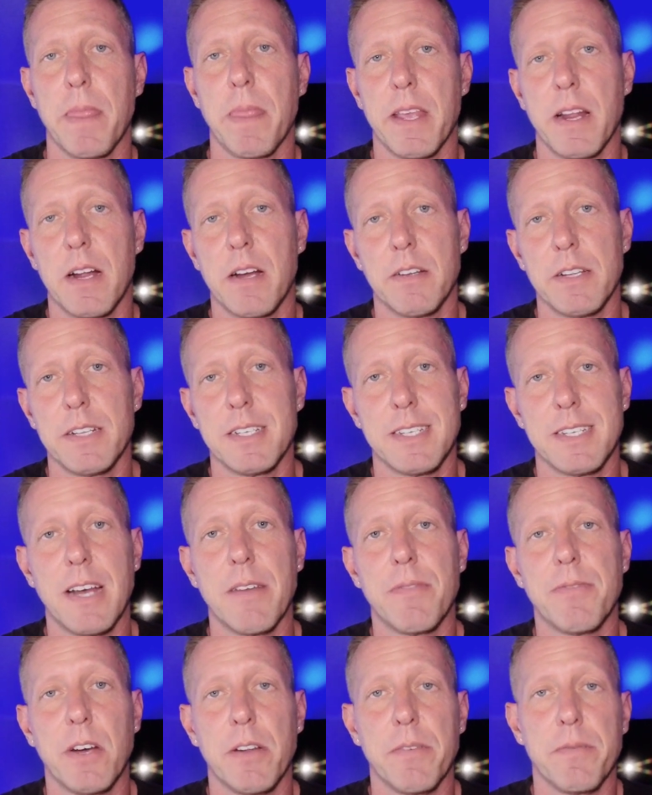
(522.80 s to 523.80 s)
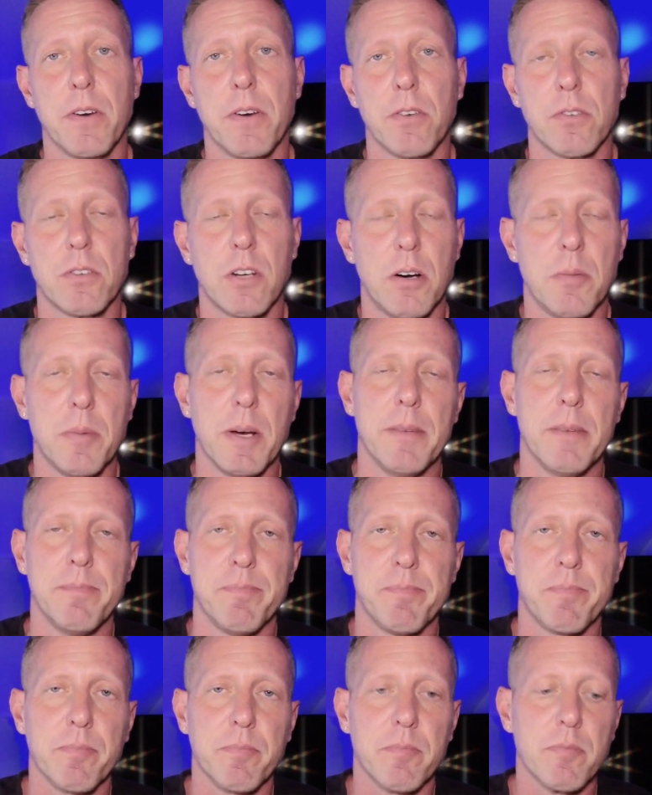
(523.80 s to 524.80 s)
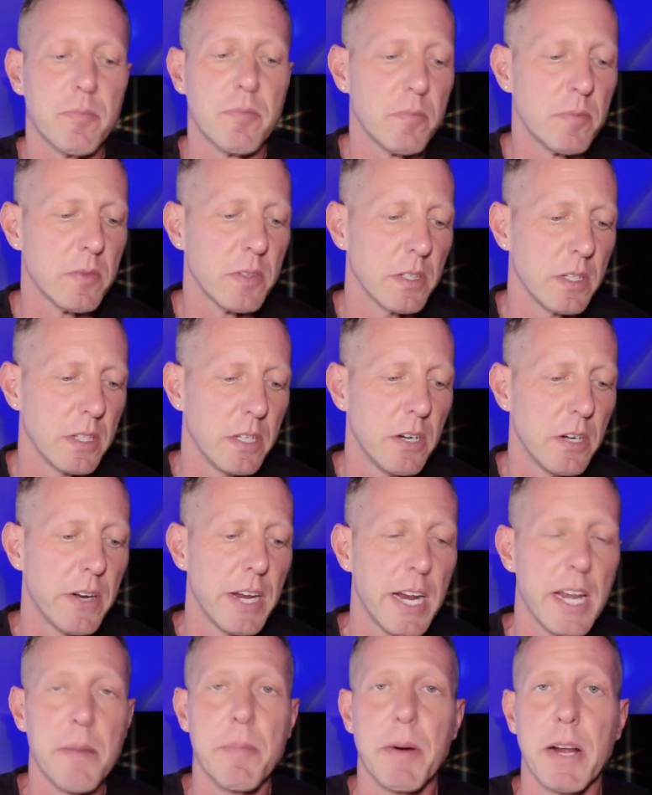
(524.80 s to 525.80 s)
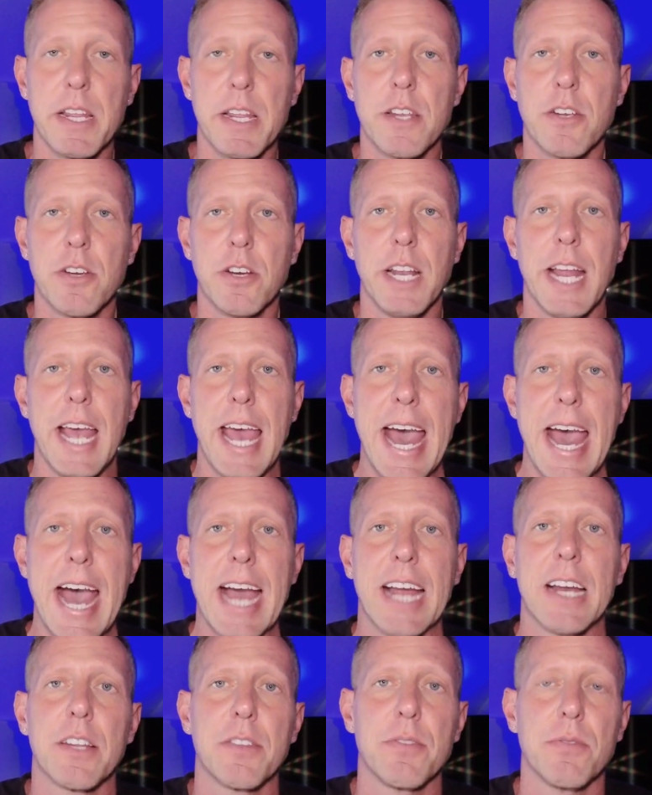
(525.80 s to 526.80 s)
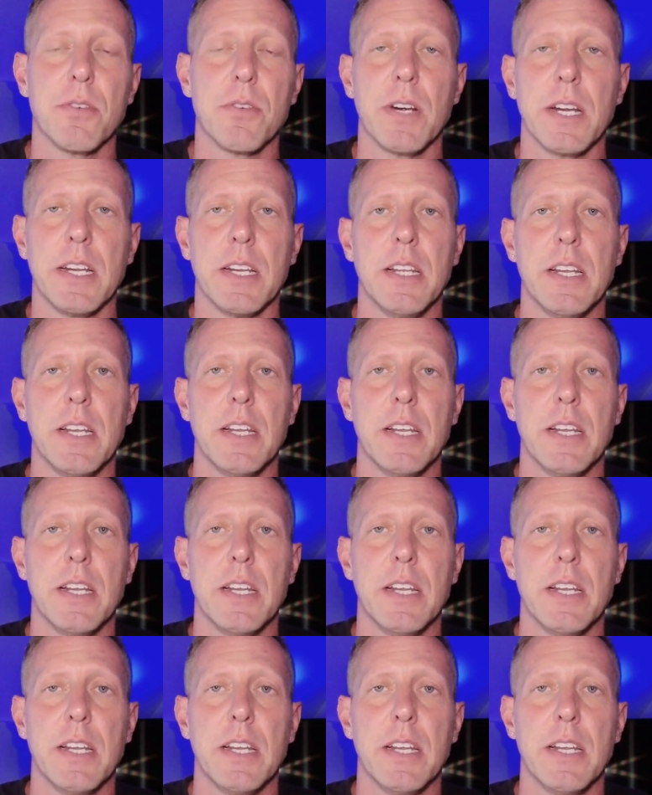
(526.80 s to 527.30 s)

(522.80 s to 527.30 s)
you know, it's not a fun phone call, but you know, anybody could hack through it.